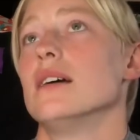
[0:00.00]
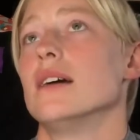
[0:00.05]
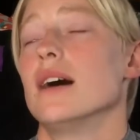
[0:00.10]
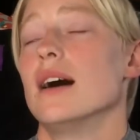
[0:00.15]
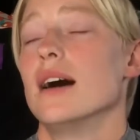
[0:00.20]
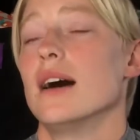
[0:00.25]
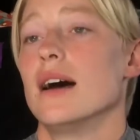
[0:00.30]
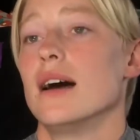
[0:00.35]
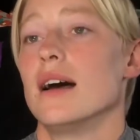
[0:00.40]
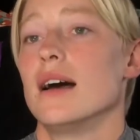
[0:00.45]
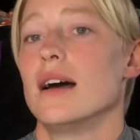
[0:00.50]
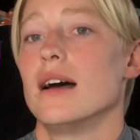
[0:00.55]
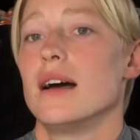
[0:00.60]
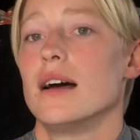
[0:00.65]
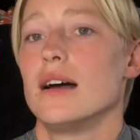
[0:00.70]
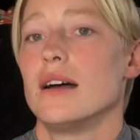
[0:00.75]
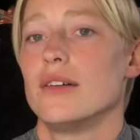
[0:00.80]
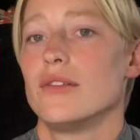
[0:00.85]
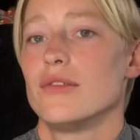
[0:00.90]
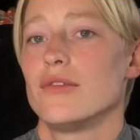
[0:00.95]

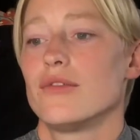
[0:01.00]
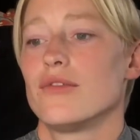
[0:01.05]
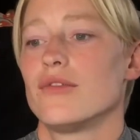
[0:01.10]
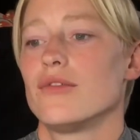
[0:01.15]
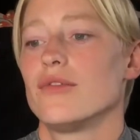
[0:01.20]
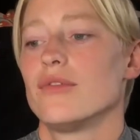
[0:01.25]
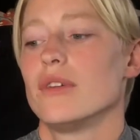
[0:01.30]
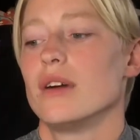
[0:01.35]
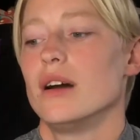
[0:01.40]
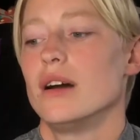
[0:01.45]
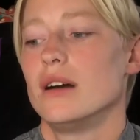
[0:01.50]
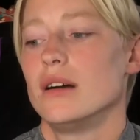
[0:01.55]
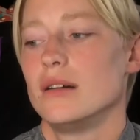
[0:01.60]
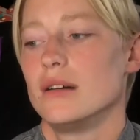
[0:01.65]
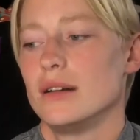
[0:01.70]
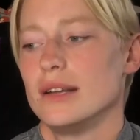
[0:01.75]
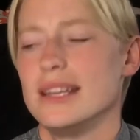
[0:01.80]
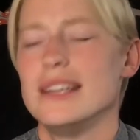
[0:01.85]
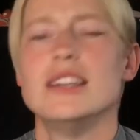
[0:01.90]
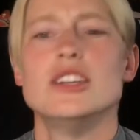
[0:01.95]

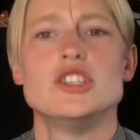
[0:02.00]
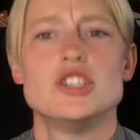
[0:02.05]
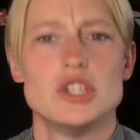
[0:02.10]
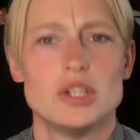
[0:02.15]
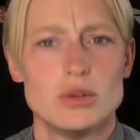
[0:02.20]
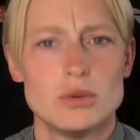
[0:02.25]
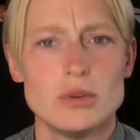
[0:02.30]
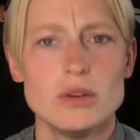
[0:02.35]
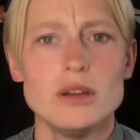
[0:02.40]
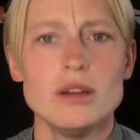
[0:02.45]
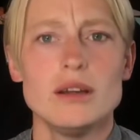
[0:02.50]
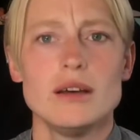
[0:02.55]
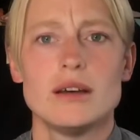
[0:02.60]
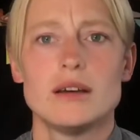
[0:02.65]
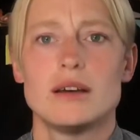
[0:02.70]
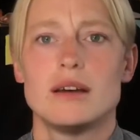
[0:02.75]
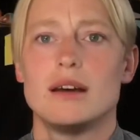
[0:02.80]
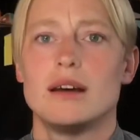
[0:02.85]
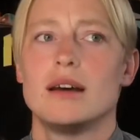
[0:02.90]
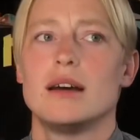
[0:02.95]
in June.
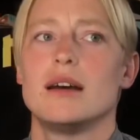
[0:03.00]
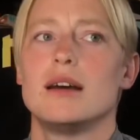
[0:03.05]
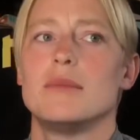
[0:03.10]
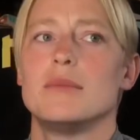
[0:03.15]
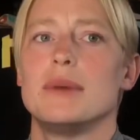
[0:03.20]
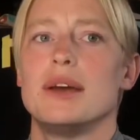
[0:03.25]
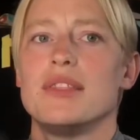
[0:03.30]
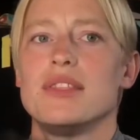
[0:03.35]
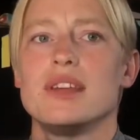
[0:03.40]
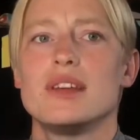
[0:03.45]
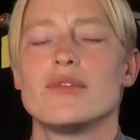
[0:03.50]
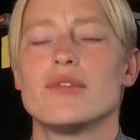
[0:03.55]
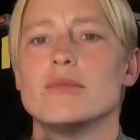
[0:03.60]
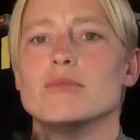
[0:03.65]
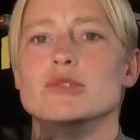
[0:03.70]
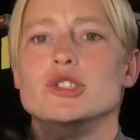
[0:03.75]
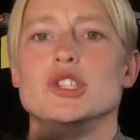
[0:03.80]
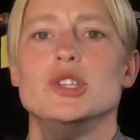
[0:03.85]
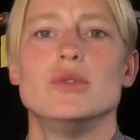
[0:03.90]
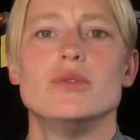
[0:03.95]
I think
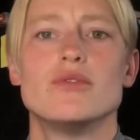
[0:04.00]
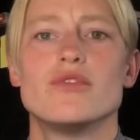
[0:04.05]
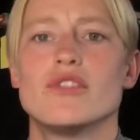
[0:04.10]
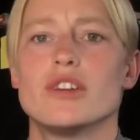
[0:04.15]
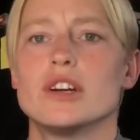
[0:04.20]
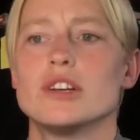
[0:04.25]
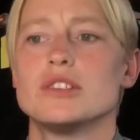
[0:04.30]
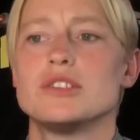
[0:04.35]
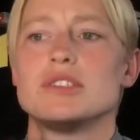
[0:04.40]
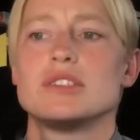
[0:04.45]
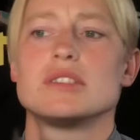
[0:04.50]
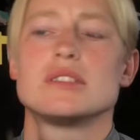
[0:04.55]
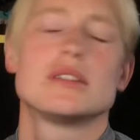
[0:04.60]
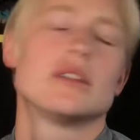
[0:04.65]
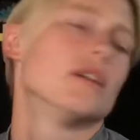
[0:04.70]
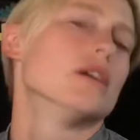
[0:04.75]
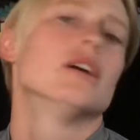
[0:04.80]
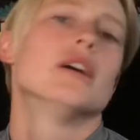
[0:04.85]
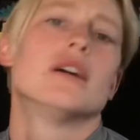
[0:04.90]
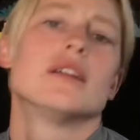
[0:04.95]
from June 1st
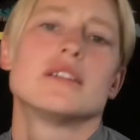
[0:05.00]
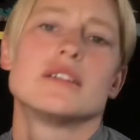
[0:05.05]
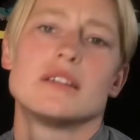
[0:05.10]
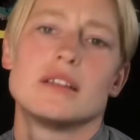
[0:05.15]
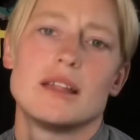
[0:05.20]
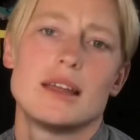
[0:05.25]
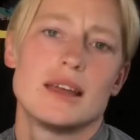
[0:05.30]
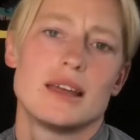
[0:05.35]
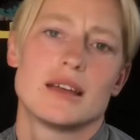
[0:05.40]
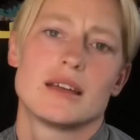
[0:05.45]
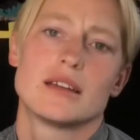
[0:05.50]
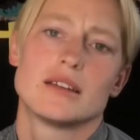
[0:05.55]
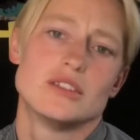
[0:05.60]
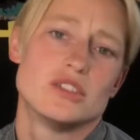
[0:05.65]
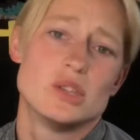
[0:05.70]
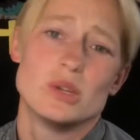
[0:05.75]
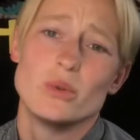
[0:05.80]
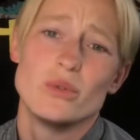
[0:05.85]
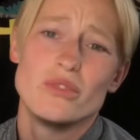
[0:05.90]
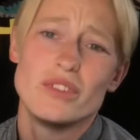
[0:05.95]
to like
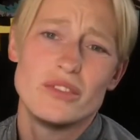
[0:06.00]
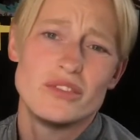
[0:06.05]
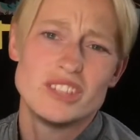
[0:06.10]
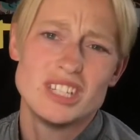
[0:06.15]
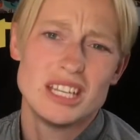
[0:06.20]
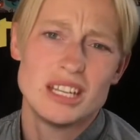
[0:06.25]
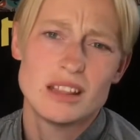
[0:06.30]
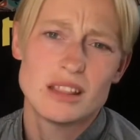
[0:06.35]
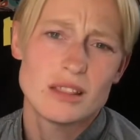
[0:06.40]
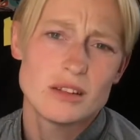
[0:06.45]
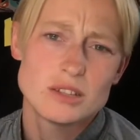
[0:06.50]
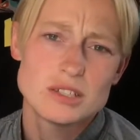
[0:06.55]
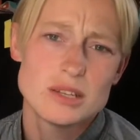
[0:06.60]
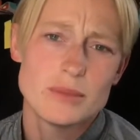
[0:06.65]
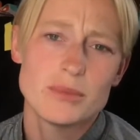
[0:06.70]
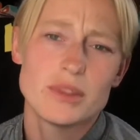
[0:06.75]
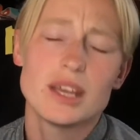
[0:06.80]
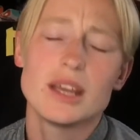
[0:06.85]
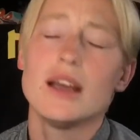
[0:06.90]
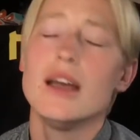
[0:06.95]
June 15th or
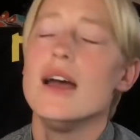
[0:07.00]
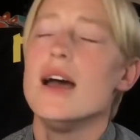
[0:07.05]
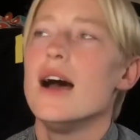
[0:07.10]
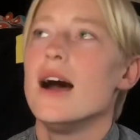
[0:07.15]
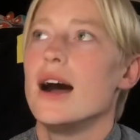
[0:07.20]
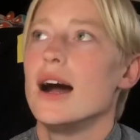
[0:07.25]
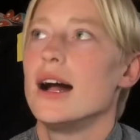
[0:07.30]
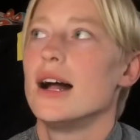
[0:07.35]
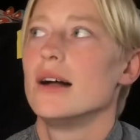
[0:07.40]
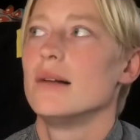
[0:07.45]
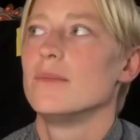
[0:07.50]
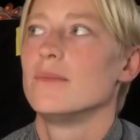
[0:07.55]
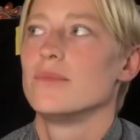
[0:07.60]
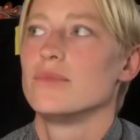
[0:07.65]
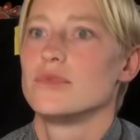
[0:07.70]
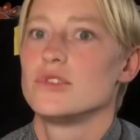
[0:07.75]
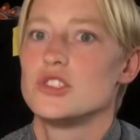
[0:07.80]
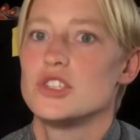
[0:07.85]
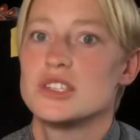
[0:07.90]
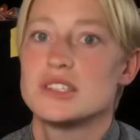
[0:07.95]
something.
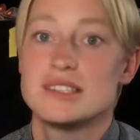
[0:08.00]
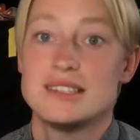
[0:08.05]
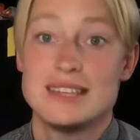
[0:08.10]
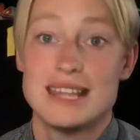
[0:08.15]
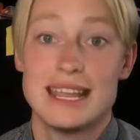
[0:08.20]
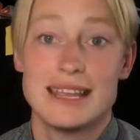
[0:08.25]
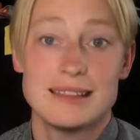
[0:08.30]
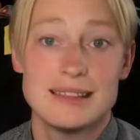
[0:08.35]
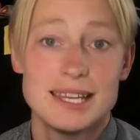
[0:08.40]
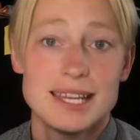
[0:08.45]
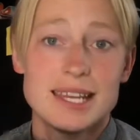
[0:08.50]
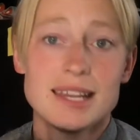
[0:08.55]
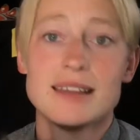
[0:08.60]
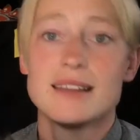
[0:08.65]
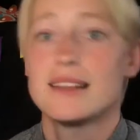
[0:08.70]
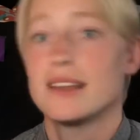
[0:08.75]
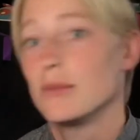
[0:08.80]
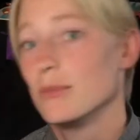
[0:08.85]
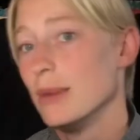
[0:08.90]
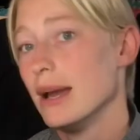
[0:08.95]
Just daily,
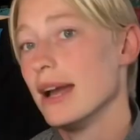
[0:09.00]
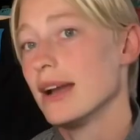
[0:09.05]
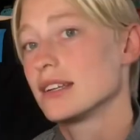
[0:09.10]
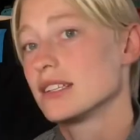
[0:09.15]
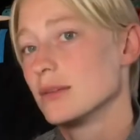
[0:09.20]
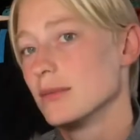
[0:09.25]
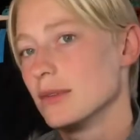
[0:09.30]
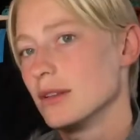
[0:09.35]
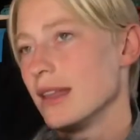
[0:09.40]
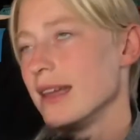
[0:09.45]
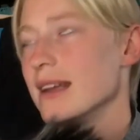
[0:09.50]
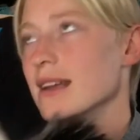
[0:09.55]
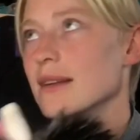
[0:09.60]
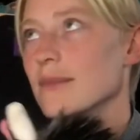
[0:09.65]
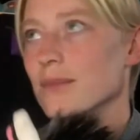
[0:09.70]
like back to like